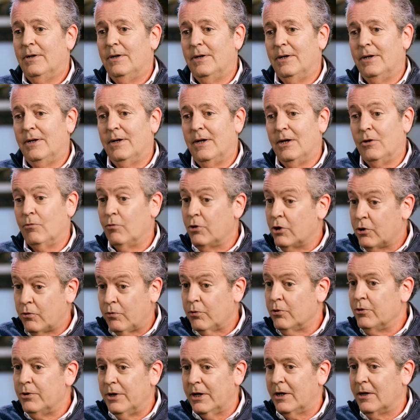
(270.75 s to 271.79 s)
and
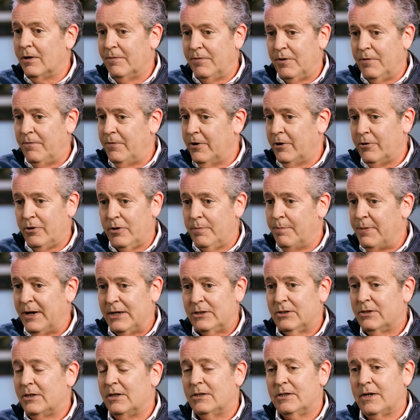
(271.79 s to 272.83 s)
recruiting of the very
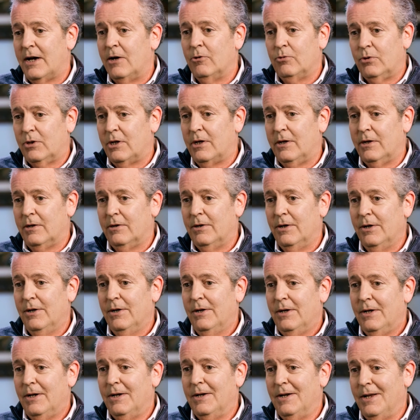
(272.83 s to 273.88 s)
best that's out there.
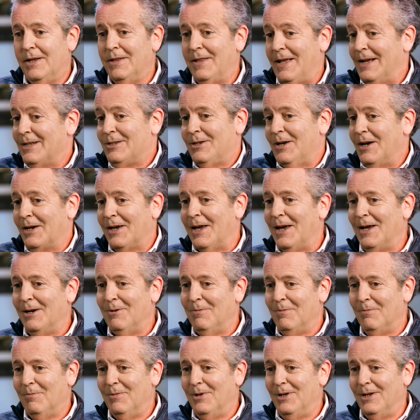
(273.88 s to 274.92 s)
And that,
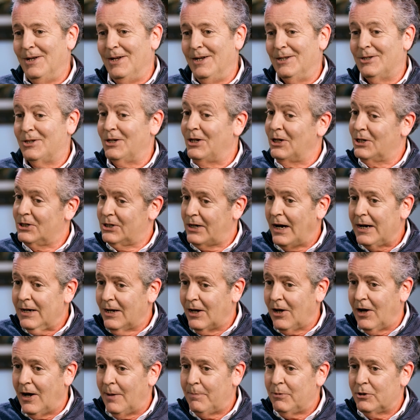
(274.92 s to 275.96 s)
again, it's an
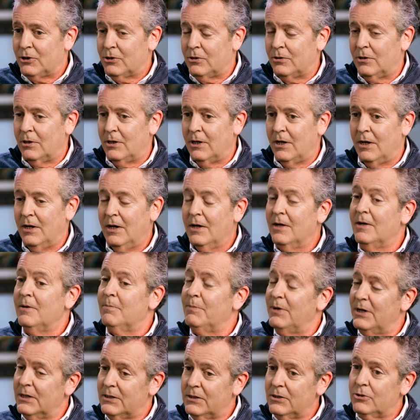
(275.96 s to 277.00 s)
exciting opportunity,
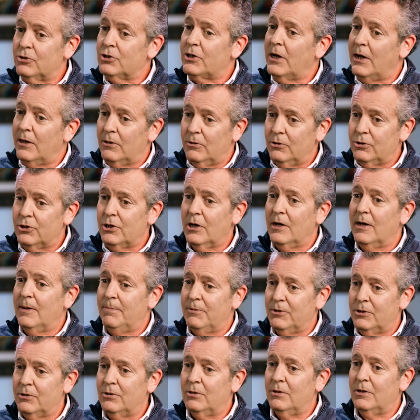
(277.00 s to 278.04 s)
but it's a challenging
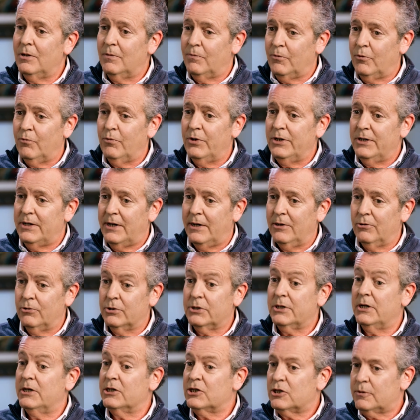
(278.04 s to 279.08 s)
opportunity for
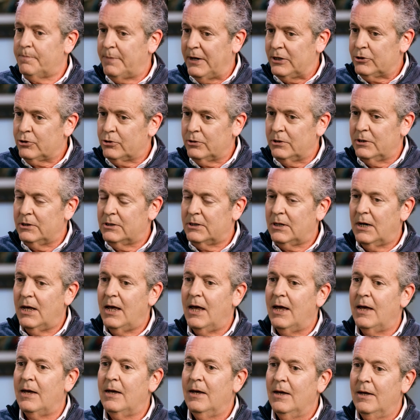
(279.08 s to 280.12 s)
retailers, especially
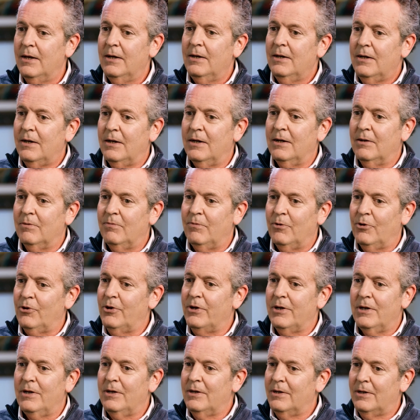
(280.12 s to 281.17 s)
today in a
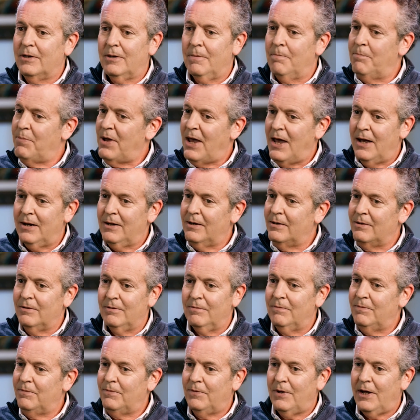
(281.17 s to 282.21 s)
very
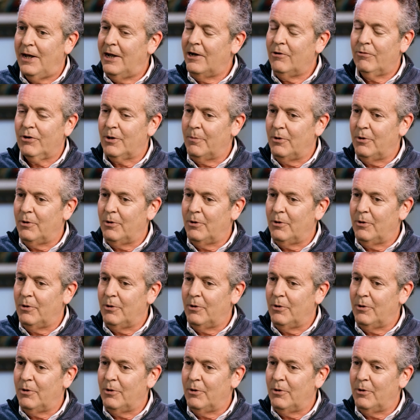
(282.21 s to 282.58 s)
competitive hiring